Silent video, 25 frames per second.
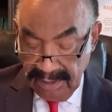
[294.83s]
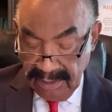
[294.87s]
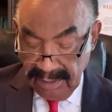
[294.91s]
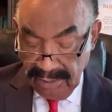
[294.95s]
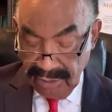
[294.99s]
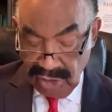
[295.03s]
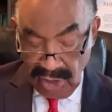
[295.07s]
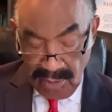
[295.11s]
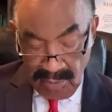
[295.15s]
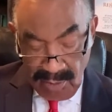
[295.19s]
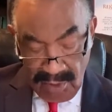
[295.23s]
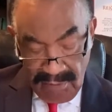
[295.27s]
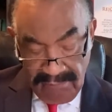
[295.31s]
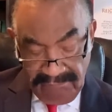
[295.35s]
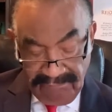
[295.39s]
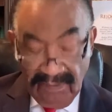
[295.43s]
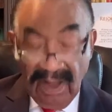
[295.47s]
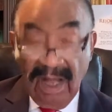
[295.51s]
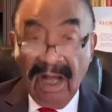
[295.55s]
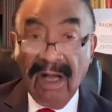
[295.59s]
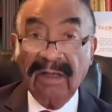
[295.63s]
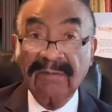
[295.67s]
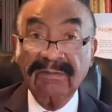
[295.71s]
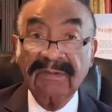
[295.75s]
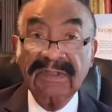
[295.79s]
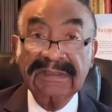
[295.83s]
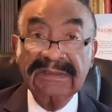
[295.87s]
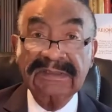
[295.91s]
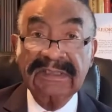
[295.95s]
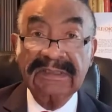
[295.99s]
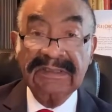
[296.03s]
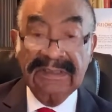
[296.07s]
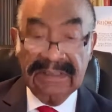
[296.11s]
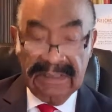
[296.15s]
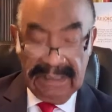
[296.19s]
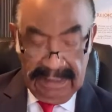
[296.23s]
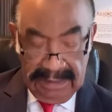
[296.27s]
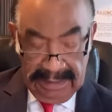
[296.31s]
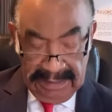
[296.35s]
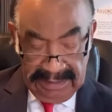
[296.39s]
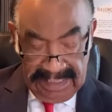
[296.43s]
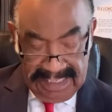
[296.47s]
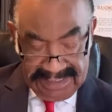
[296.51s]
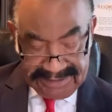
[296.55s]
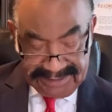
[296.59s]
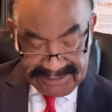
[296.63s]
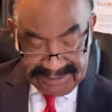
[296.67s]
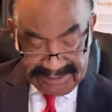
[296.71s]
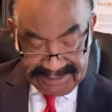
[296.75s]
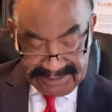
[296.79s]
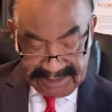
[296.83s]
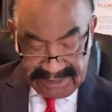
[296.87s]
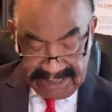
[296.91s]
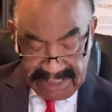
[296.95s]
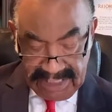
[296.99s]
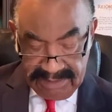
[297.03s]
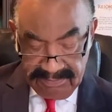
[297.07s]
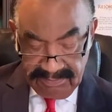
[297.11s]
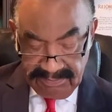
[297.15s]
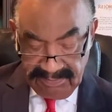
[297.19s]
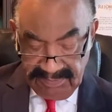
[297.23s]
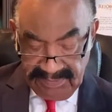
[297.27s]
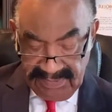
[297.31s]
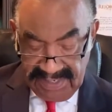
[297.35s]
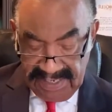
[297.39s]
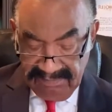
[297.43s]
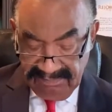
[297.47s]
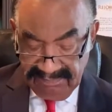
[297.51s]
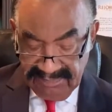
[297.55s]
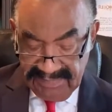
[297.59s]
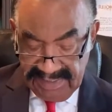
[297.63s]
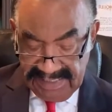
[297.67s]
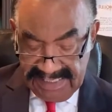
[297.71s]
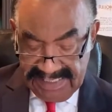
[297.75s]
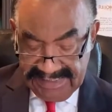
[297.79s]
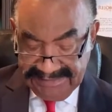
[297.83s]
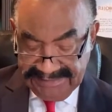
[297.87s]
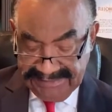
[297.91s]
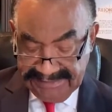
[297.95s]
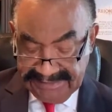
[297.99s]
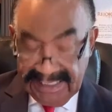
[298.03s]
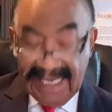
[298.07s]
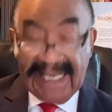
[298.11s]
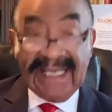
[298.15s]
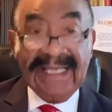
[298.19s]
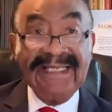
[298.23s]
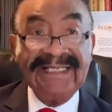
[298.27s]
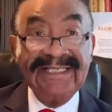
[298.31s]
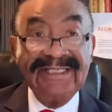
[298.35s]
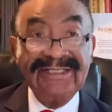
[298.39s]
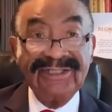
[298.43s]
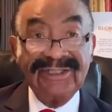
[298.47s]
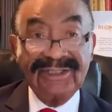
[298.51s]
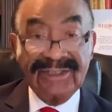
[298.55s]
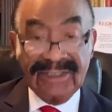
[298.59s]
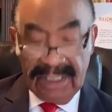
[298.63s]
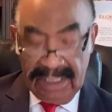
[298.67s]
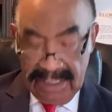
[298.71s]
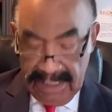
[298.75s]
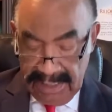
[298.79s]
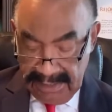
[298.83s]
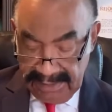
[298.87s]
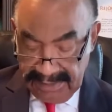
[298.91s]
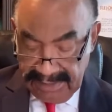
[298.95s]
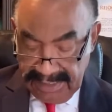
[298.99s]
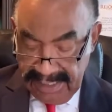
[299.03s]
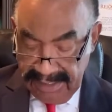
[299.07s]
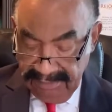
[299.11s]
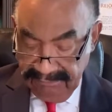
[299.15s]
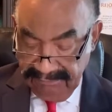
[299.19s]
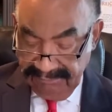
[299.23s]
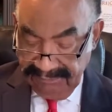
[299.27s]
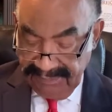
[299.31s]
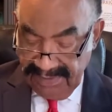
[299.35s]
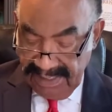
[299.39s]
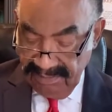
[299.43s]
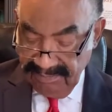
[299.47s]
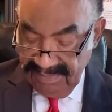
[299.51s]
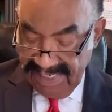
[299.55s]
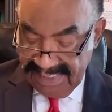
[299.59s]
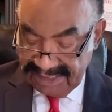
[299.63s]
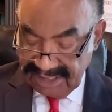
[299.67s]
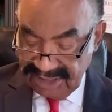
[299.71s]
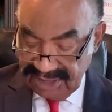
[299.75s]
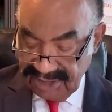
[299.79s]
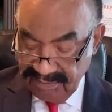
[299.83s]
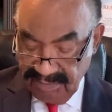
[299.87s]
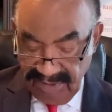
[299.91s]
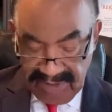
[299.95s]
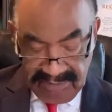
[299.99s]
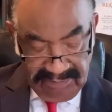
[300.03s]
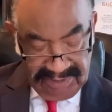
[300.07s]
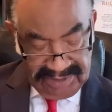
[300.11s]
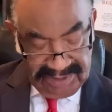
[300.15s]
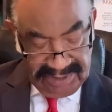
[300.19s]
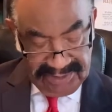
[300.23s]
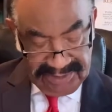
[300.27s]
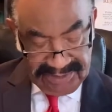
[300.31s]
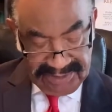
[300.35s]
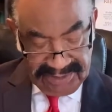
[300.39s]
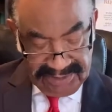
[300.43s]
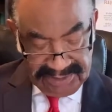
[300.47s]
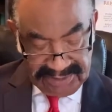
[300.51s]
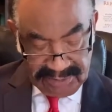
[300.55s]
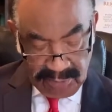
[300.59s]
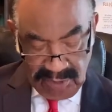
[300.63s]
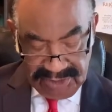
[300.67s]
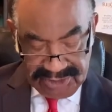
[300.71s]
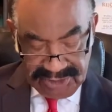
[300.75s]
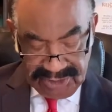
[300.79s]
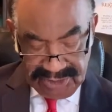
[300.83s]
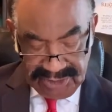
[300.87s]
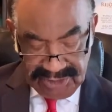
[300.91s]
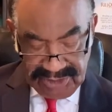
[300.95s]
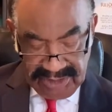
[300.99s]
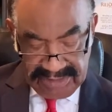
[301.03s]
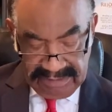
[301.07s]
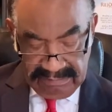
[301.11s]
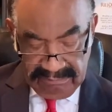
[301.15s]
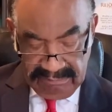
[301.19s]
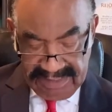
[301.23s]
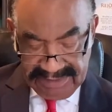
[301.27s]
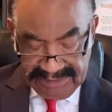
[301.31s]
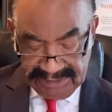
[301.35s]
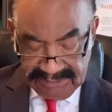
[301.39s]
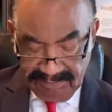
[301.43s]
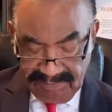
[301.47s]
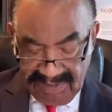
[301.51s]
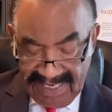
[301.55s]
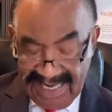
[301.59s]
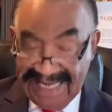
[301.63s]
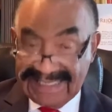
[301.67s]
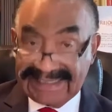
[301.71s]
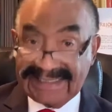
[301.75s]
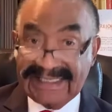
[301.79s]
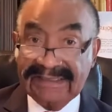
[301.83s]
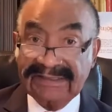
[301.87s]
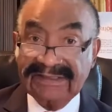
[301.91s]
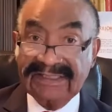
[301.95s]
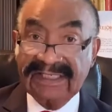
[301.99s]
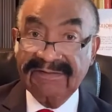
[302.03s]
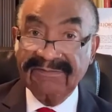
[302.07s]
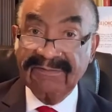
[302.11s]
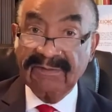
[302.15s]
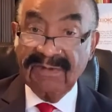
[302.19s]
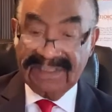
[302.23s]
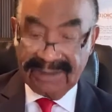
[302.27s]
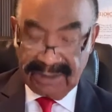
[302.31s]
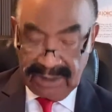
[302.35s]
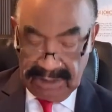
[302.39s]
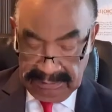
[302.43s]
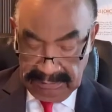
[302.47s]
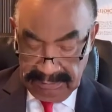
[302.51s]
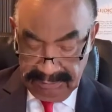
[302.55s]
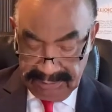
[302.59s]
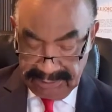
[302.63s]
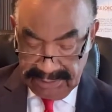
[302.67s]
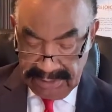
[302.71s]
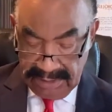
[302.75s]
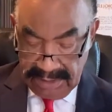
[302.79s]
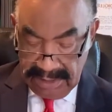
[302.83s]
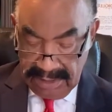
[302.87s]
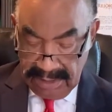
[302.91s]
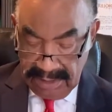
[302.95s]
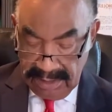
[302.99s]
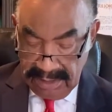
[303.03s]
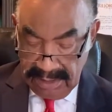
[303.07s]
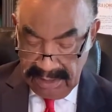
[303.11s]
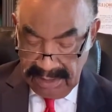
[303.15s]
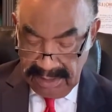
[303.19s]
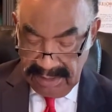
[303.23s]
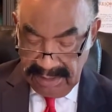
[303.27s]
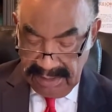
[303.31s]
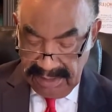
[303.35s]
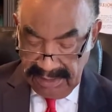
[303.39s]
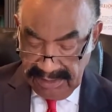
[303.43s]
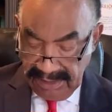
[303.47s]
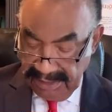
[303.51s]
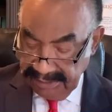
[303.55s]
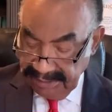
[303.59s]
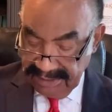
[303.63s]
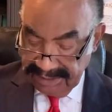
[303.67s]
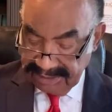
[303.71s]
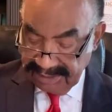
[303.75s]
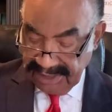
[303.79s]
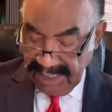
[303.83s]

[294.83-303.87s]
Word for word: To move forward, let's keep them engaged, give them experiences which generate positive results. Let us